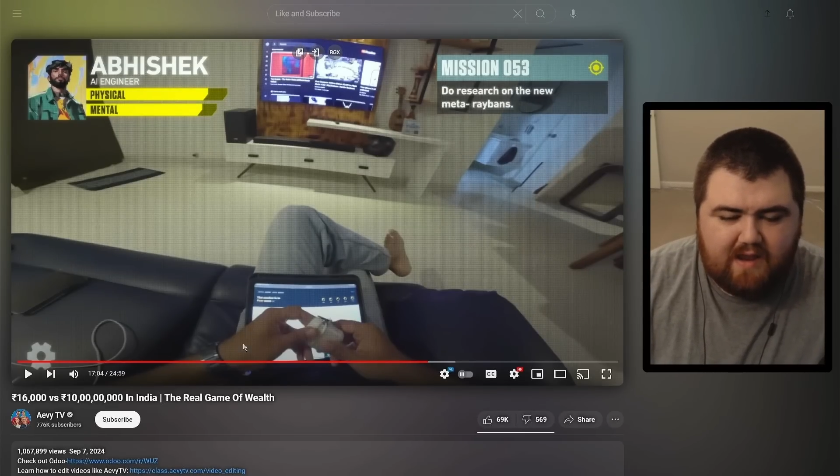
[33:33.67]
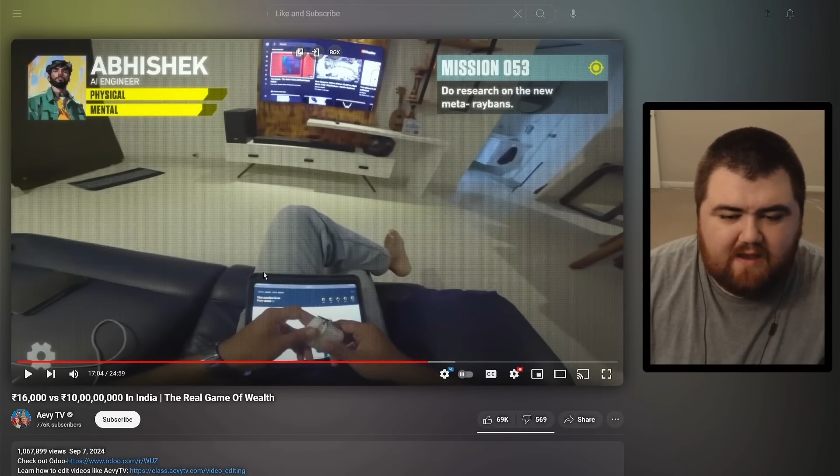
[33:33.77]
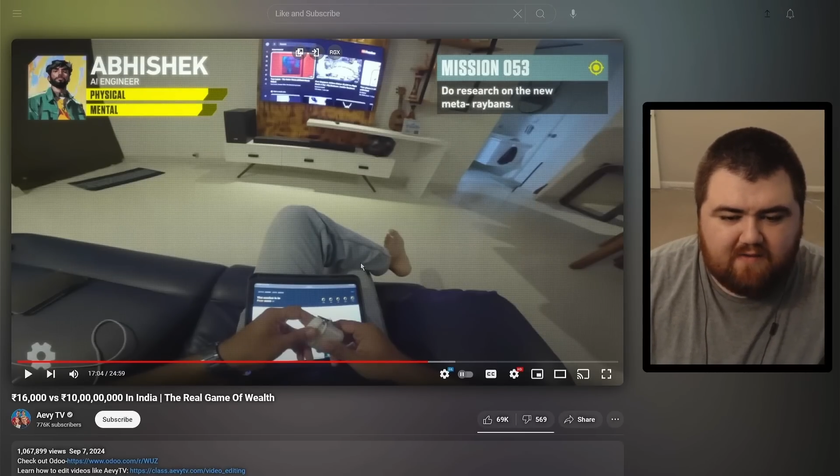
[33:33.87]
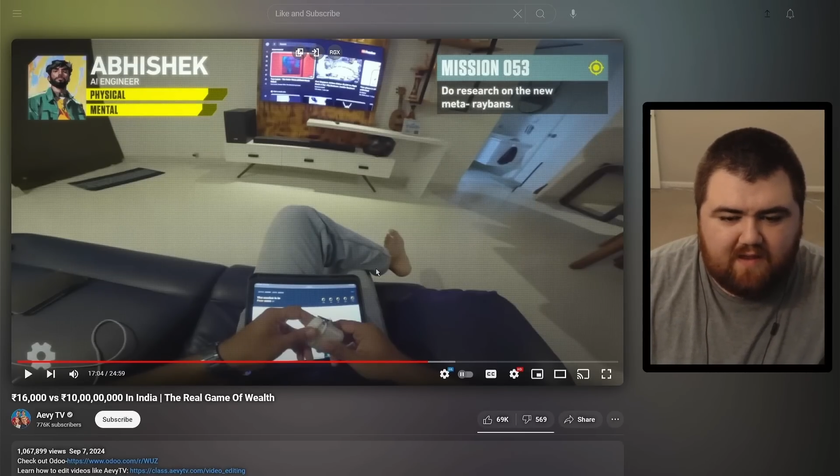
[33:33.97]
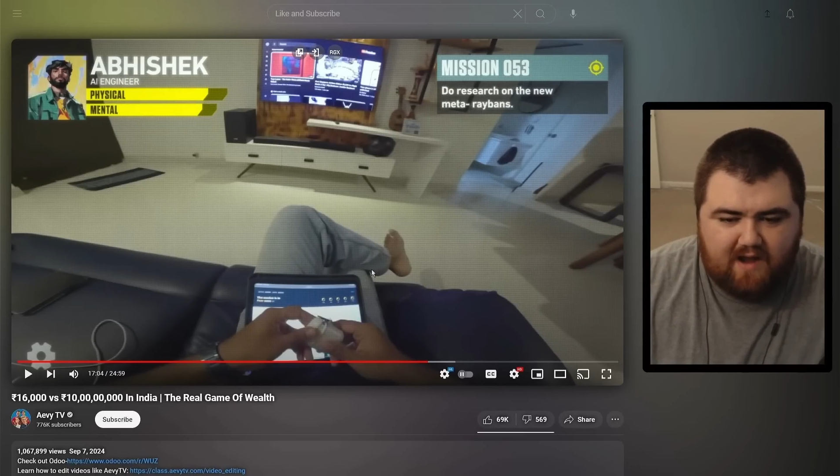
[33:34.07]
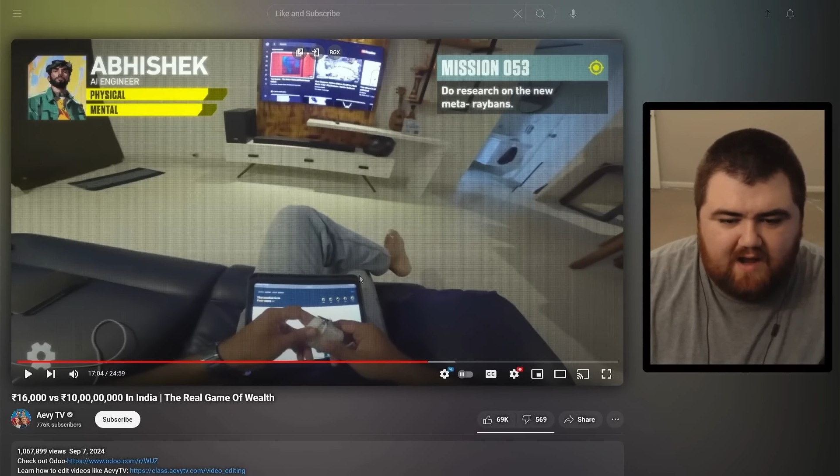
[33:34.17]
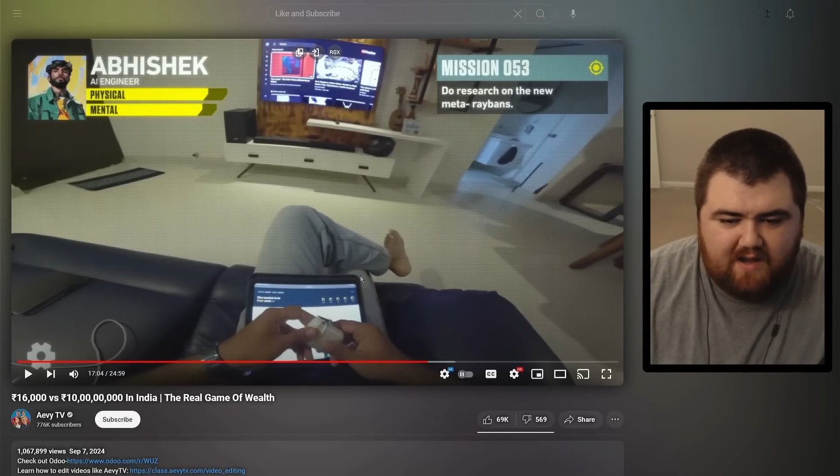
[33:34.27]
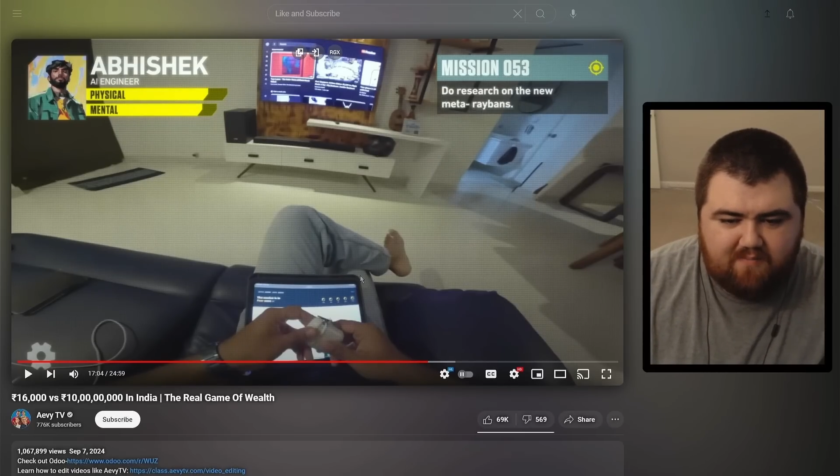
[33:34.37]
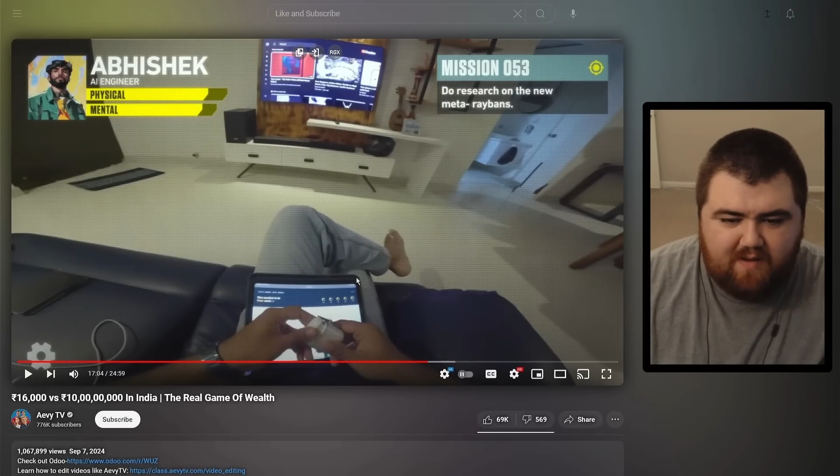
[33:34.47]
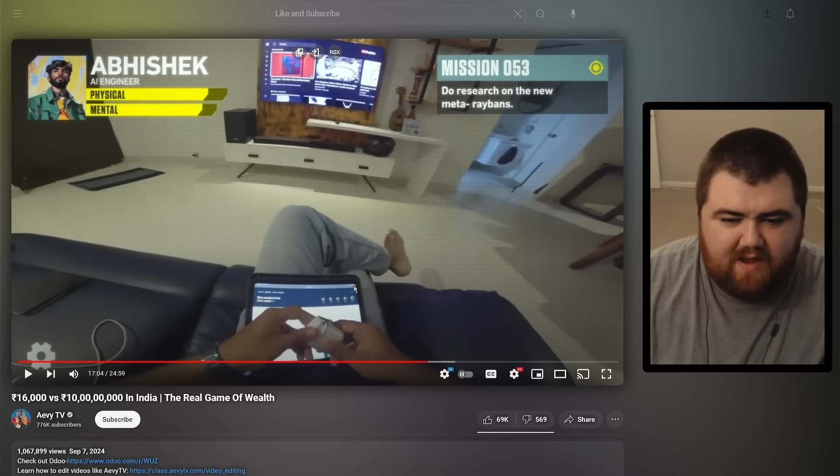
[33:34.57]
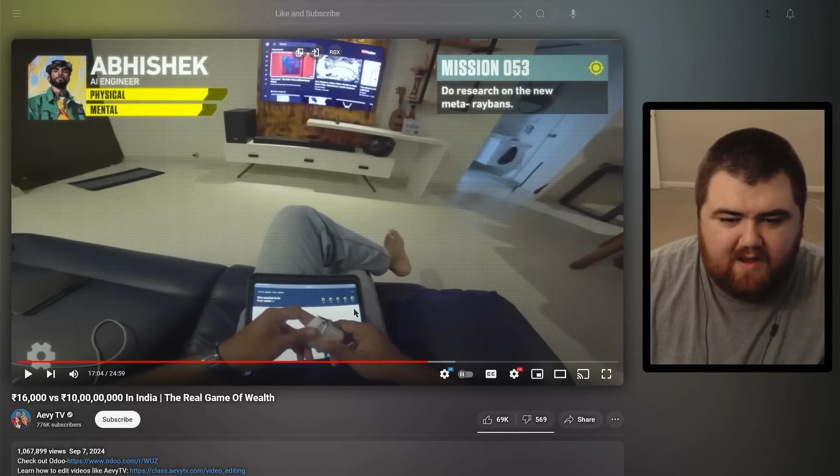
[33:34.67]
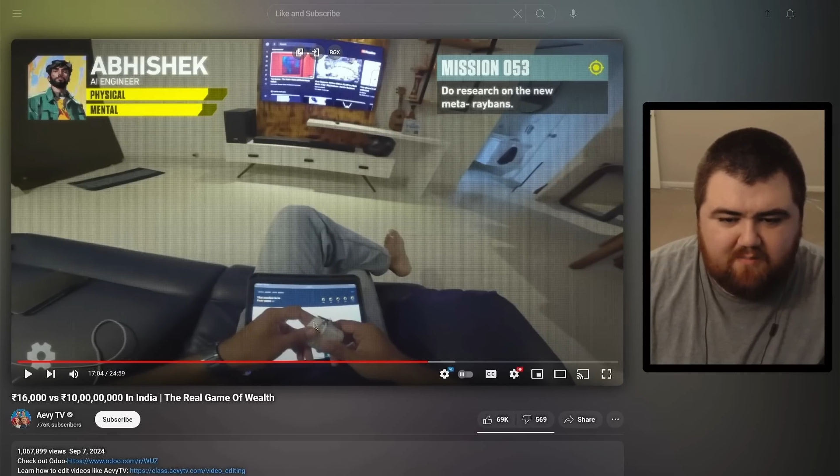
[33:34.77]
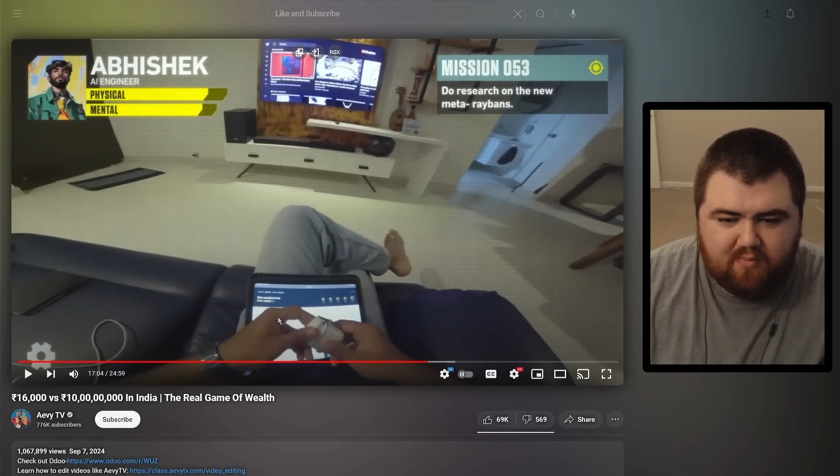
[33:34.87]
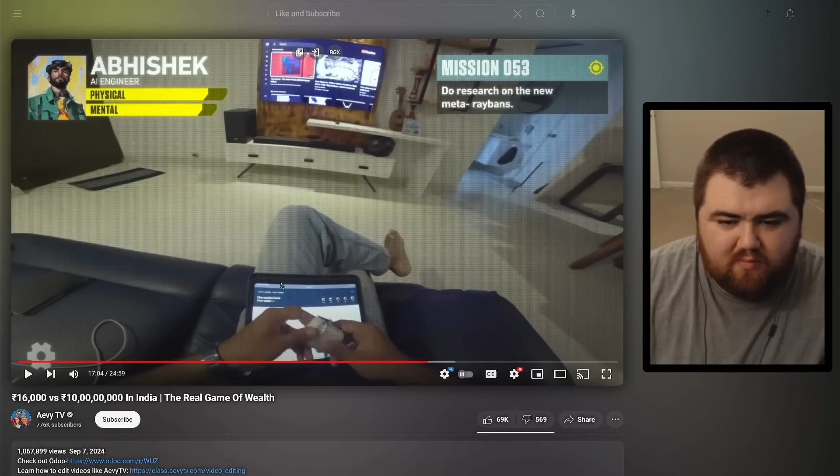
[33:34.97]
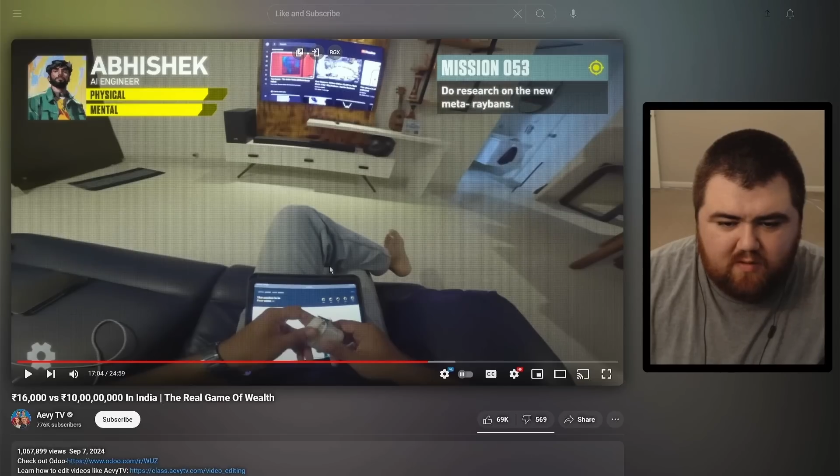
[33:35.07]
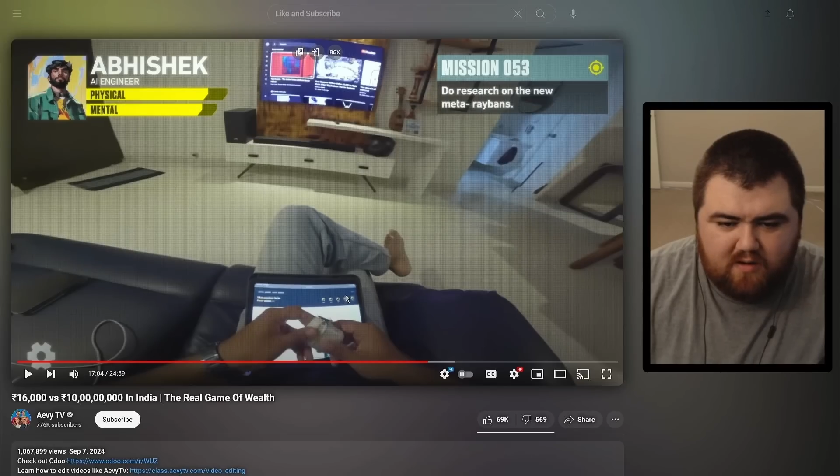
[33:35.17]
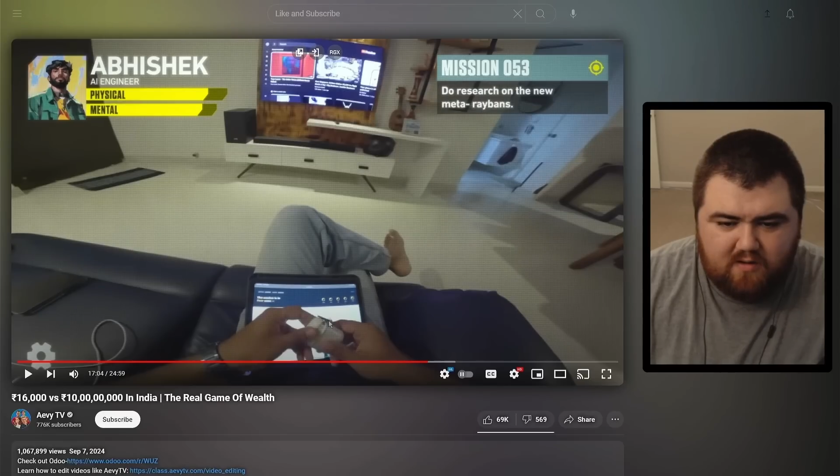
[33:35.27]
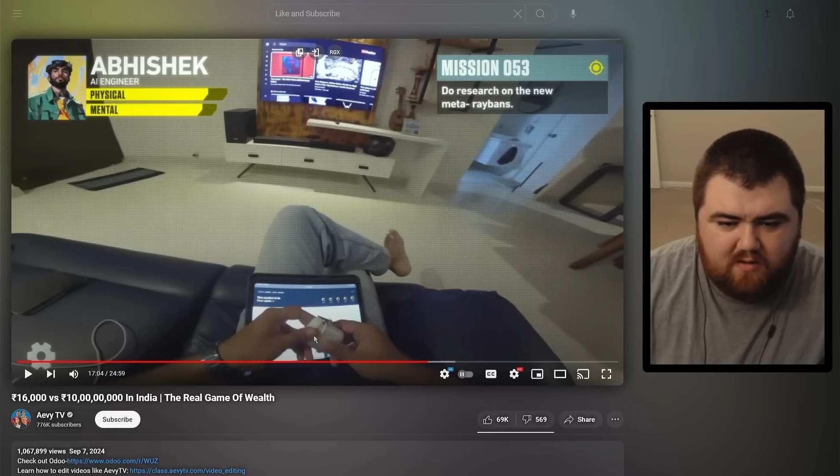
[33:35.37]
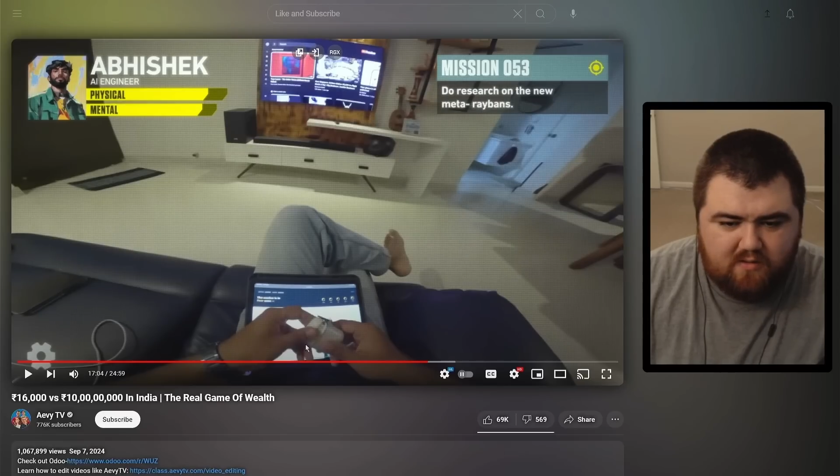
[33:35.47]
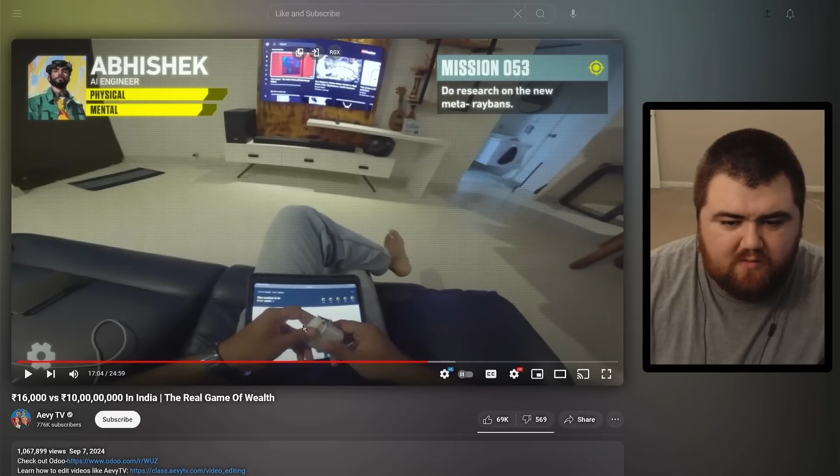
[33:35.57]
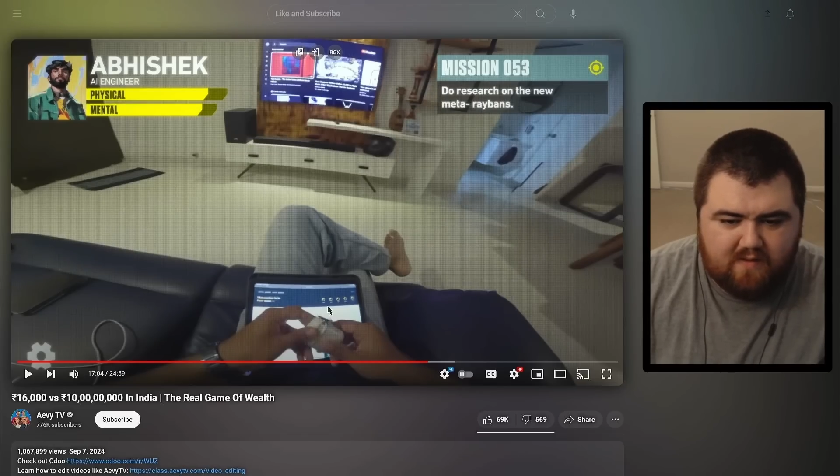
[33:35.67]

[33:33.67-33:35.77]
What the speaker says: he has an iPad Pro,